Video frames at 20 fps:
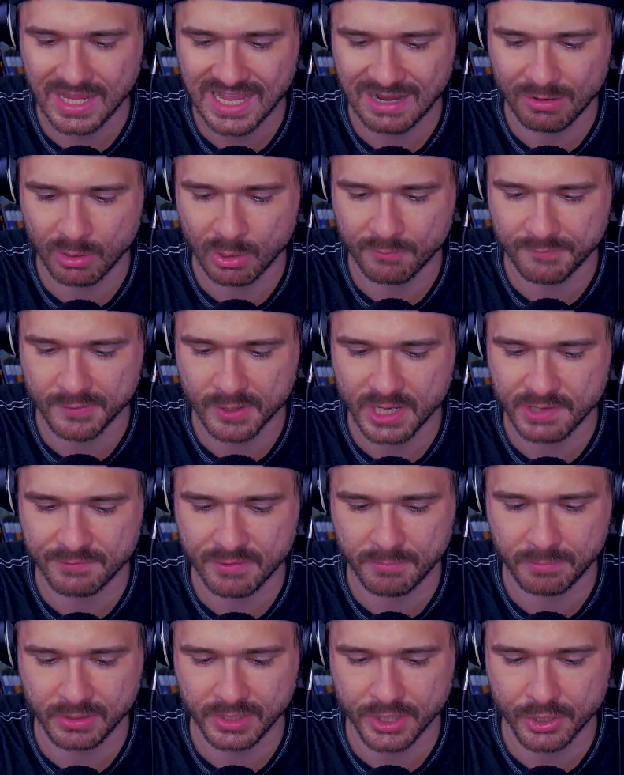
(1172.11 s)
However, if
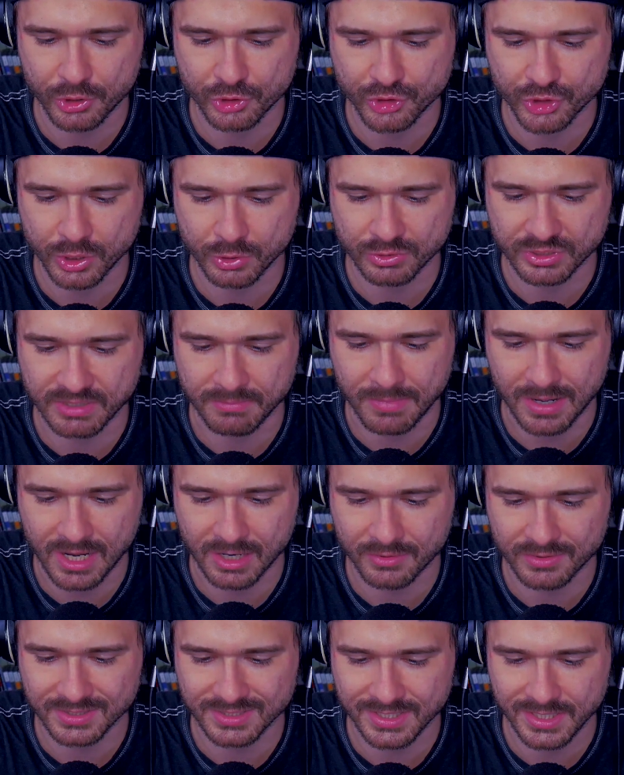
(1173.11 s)
a player chose
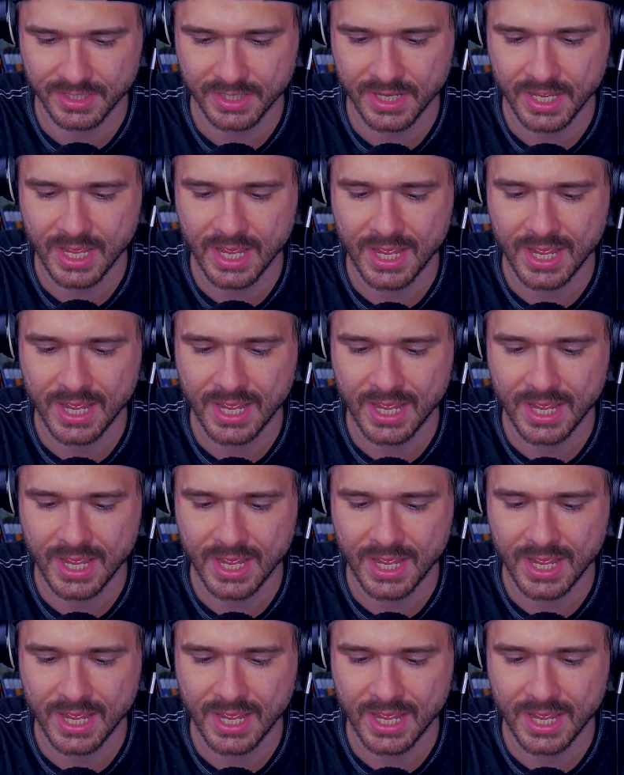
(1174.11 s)
democracy,